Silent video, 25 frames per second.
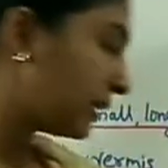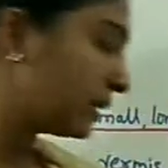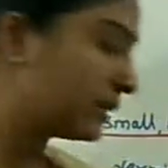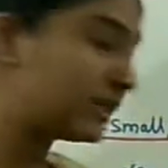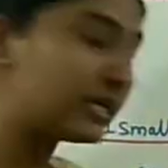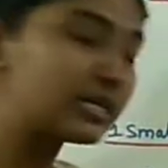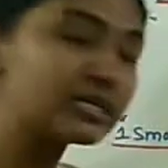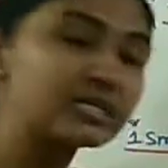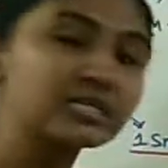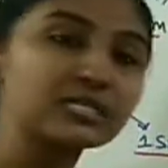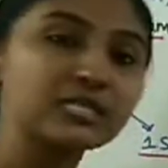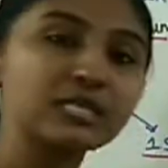
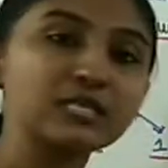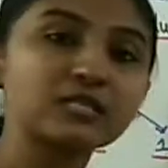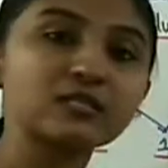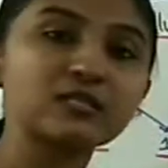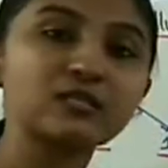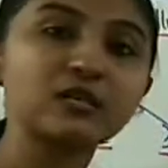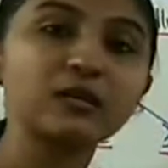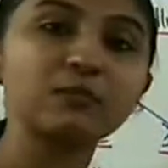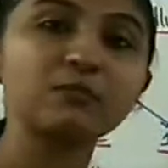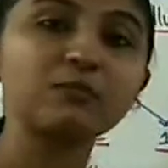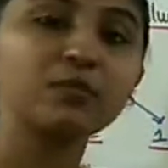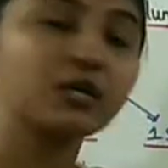this
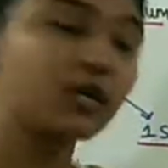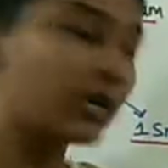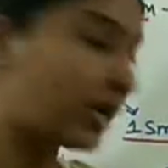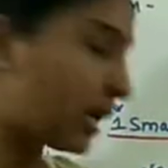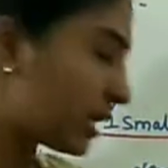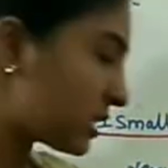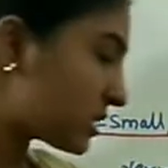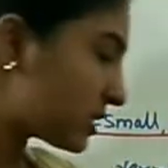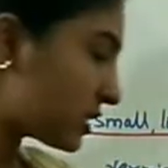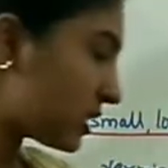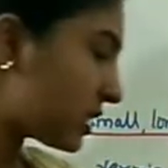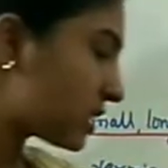system
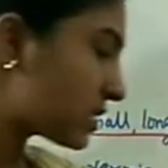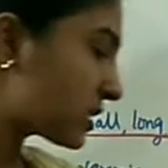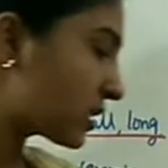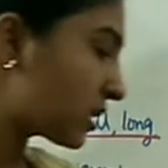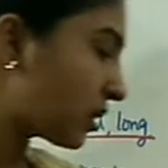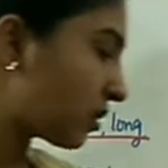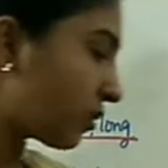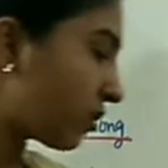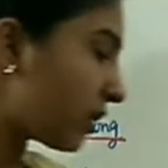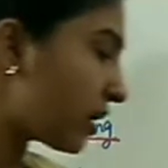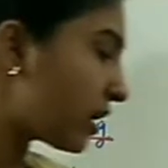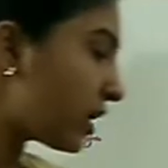does the
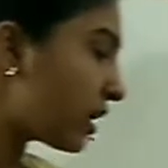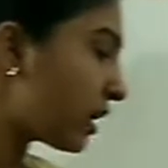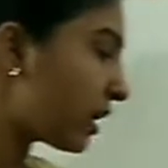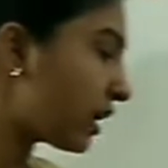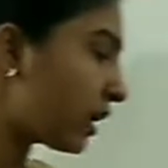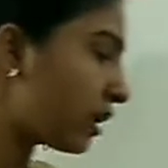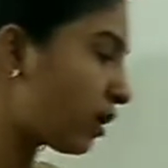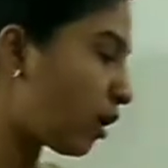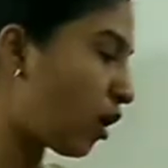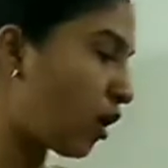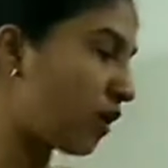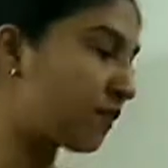
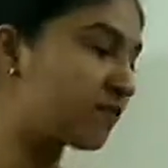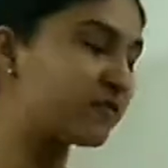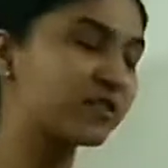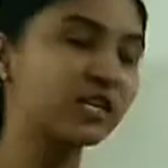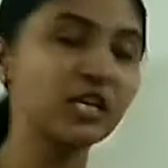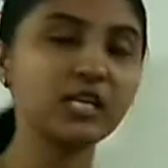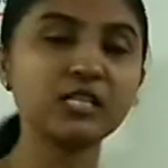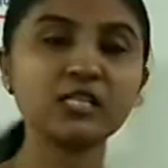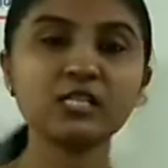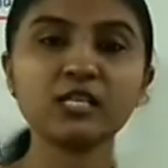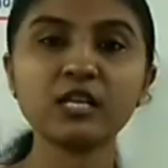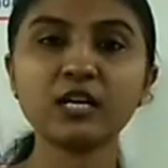screening of
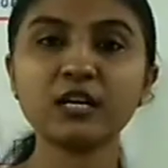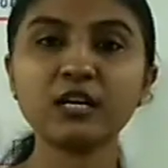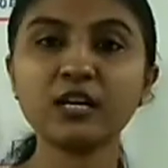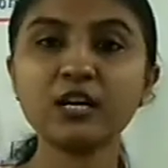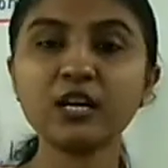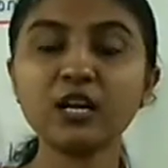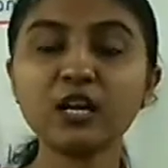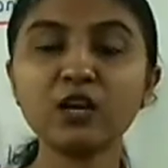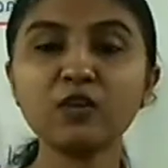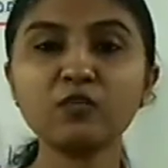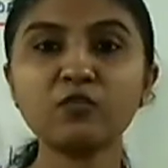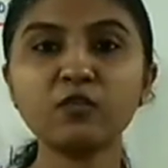sensory
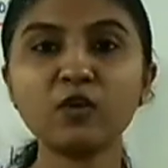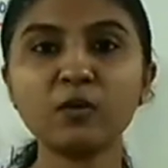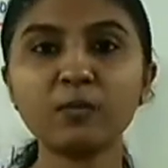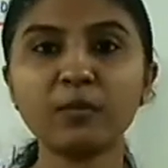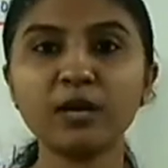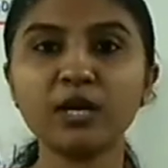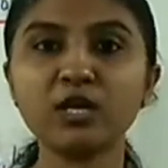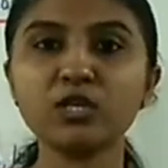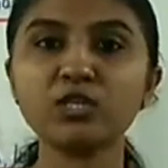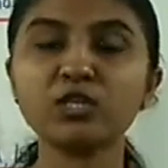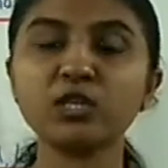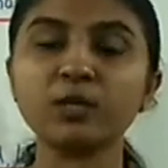
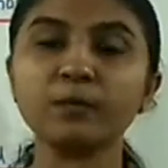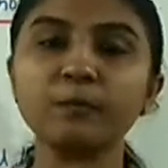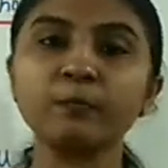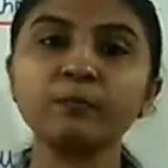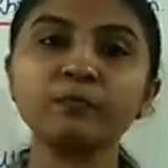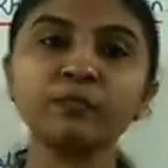information.